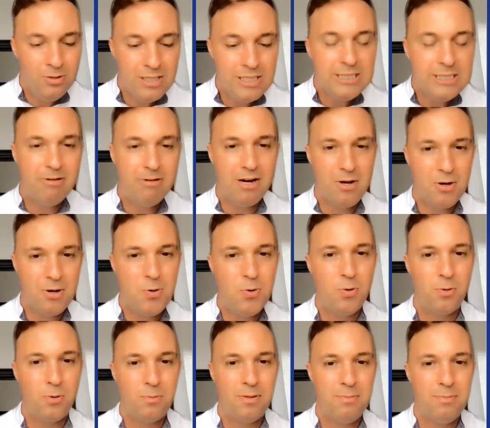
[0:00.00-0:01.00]
really struck a
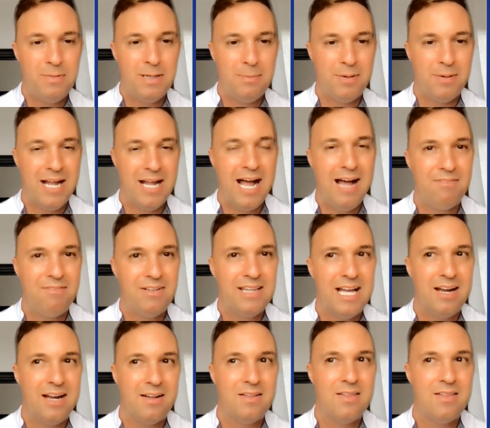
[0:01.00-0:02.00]
chord with me. But
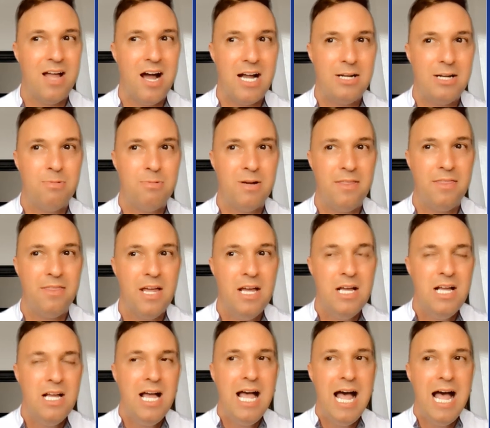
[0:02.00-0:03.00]
having that aligned
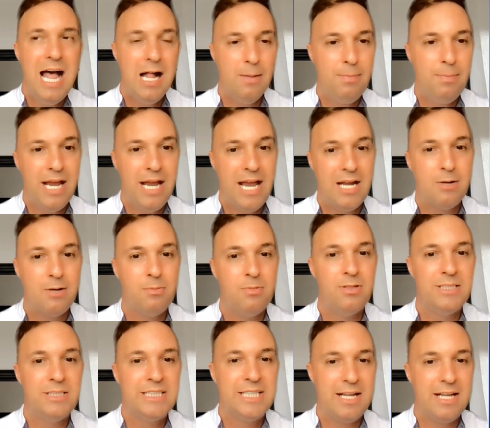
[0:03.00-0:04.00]
with helping
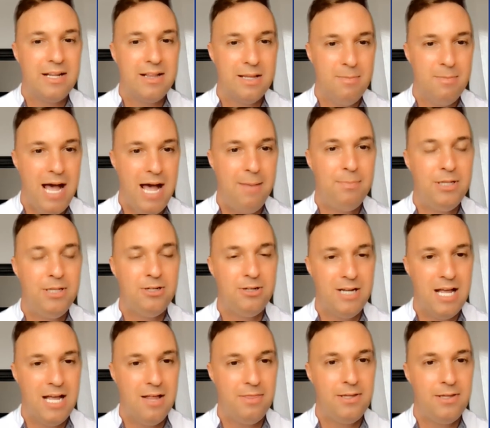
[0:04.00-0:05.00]
animals, getting them
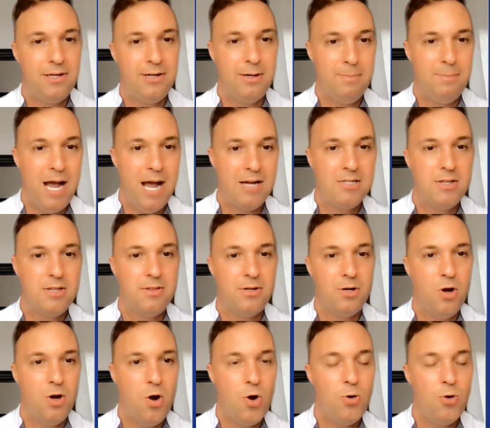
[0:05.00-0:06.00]
happier and healthier and back
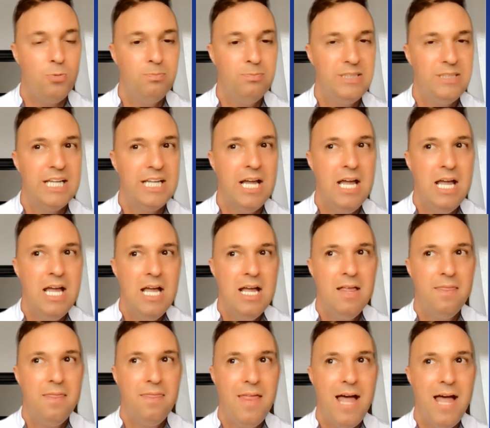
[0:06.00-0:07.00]
to their homes.
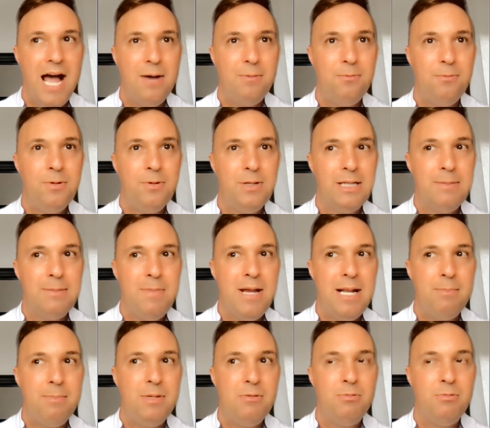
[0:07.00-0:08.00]
That really
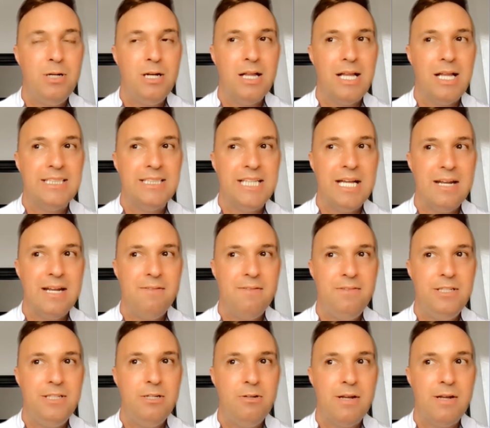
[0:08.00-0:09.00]
made me realize
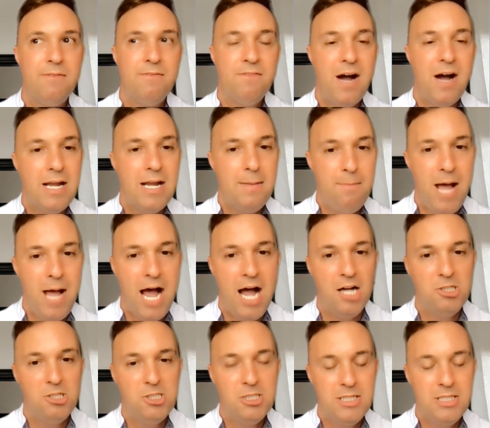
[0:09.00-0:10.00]
that if you can find a
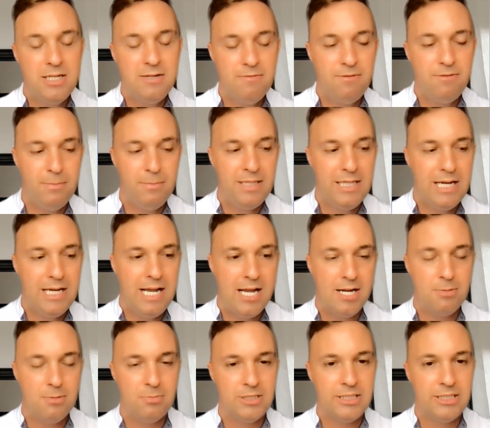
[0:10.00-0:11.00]
passion, and for
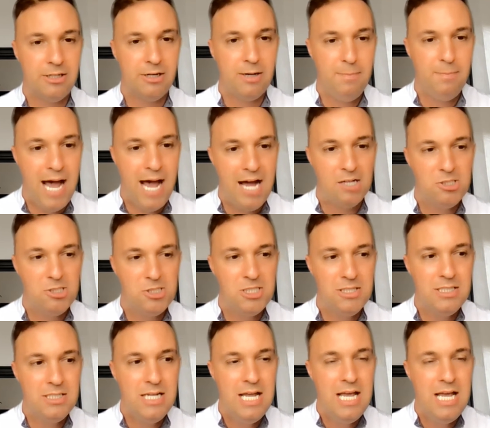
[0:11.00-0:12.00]
me, animals are a
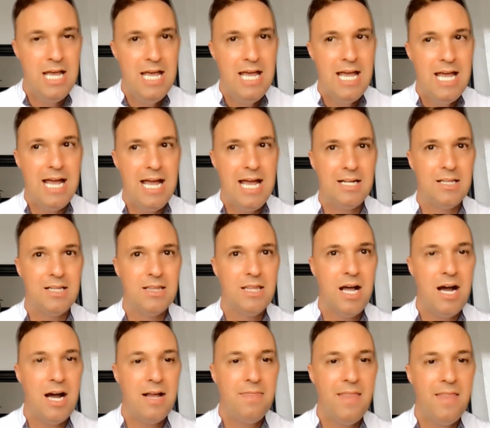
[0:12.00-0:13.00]
passion, and
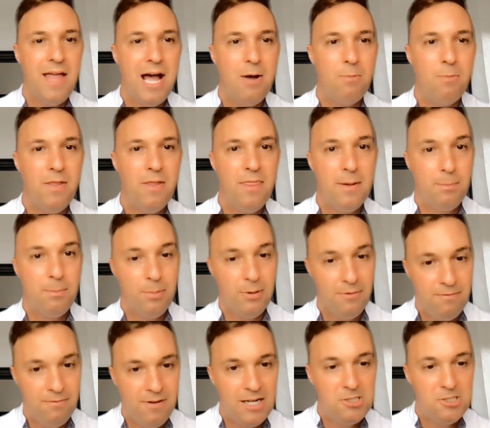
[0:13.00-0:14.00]
align that with a
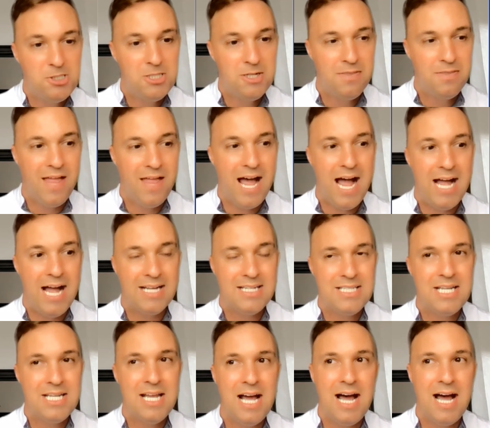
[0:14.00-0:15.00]
profession
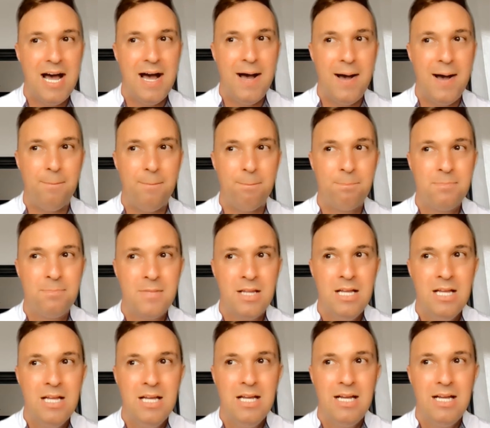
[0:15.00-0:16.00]
that um,
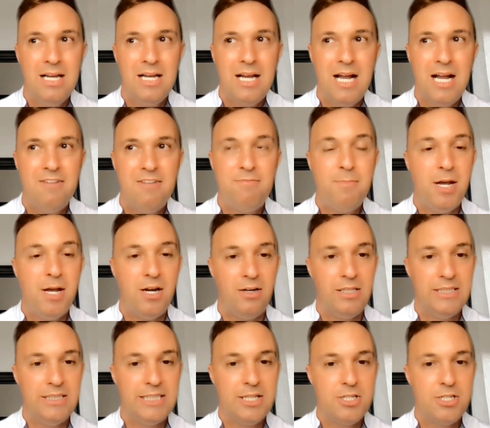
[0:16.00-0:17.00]
kind of
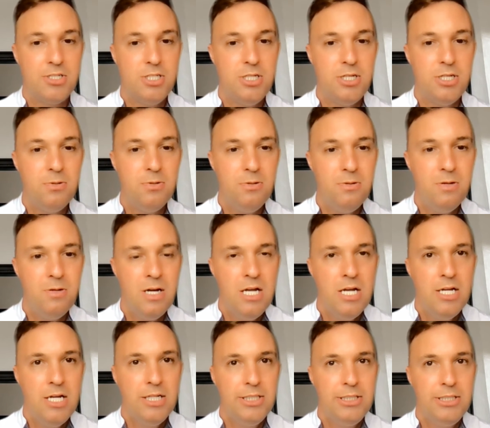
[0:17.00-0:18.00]
marries the two,
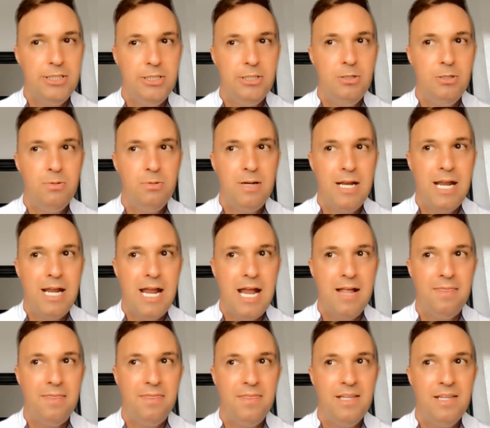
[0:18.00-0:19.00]
you
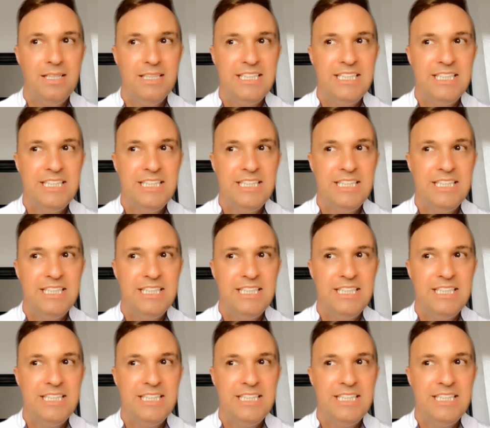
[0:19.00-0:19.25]
get